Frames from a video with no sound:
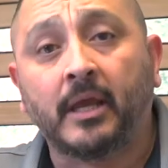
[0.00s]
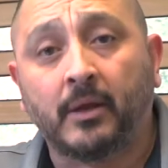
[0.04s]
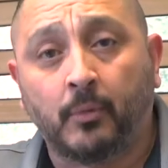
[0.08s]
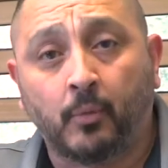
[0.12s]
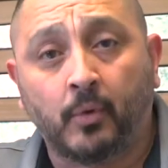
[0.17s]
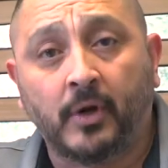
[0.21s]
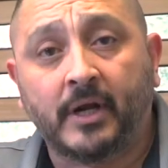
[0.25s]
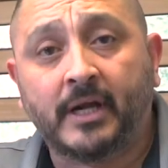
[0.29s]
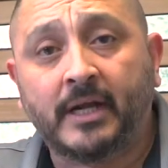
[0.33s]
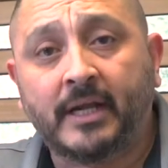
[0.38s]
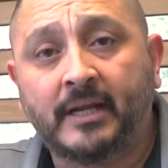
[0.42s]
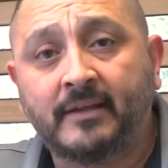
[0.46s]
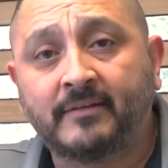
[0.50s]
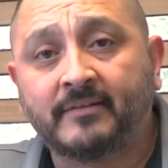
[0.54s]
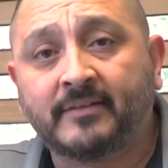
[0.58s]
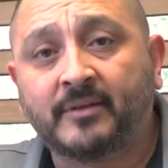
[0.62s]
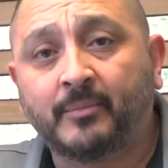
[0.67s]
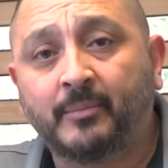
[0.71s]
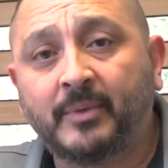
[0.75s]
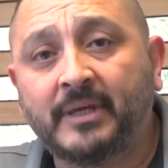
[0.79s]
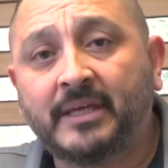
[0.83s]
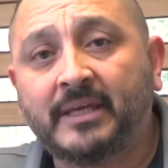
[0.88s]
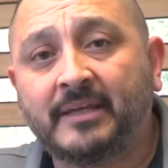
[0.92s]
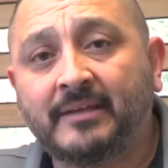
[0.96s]
Where it needs
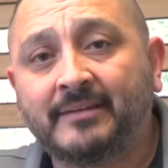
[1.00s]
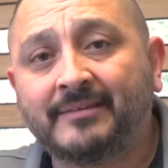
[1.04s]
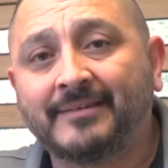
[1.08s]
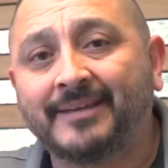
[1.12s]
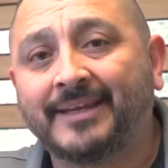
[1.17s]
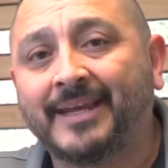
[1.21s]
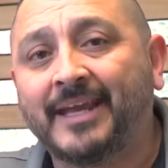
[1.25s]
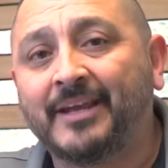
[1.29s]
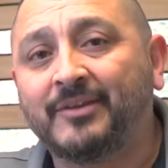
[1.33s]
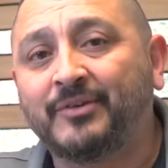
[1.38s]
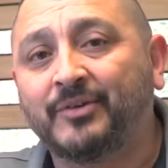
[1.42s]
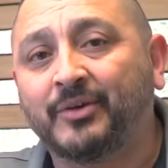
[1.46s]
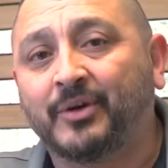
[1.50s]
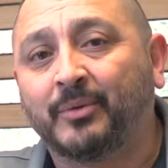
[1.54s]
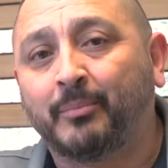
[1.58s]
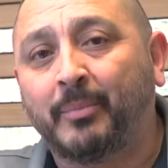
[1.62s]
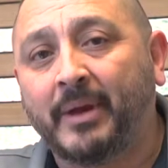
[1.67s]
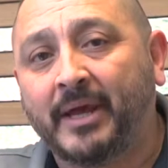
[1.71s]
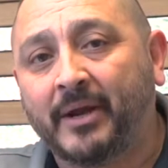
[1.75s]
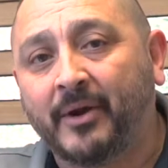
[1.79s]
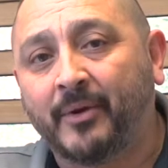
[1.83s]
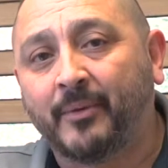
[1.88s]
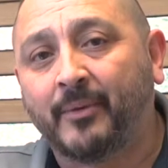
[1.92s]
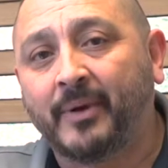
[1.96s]
to be to get you a
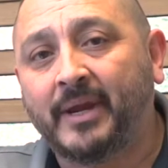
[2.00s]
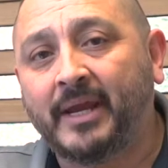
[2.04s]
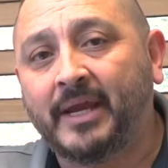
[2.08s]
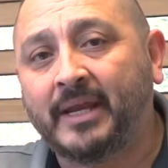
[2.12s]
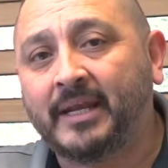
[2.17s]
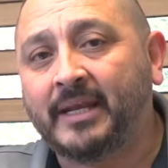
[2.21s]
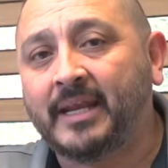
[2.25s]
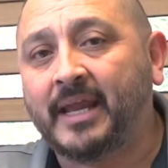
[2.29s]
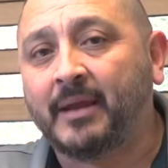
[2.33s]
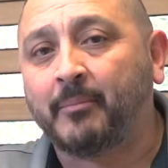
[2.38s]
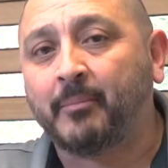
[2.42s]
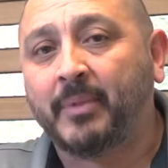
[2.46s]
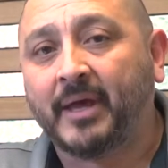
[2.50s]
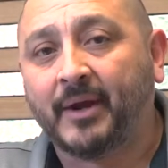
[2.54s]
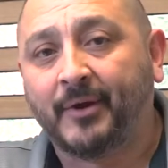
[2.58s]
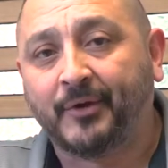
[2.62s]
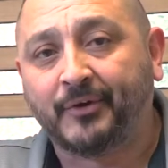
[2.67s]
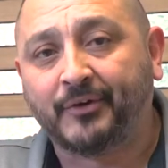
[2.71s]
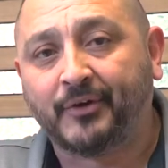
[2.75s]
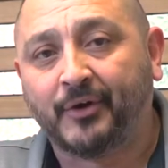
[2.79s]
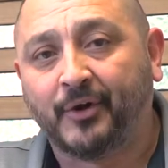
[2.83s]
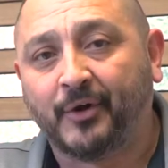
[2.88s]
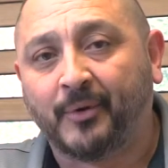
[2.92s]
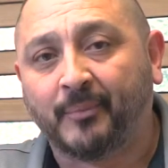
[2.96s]
better rate and
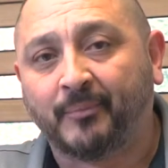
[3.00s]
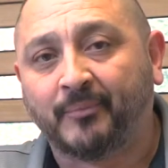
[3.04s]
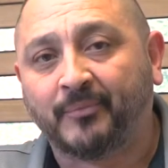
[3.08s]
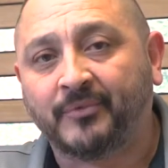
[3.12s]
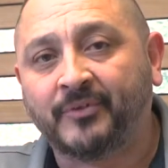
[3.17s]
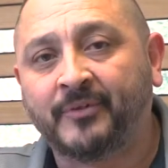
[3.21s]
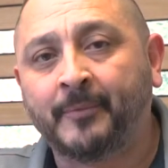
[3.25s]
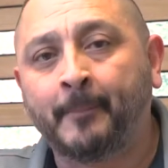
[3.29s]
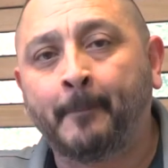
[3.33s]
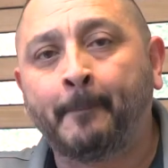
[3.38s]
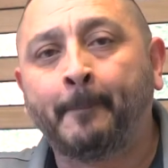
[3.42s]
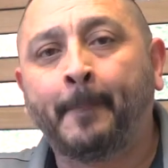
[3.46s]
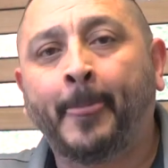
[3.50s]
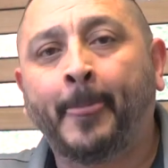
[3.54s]
better terms.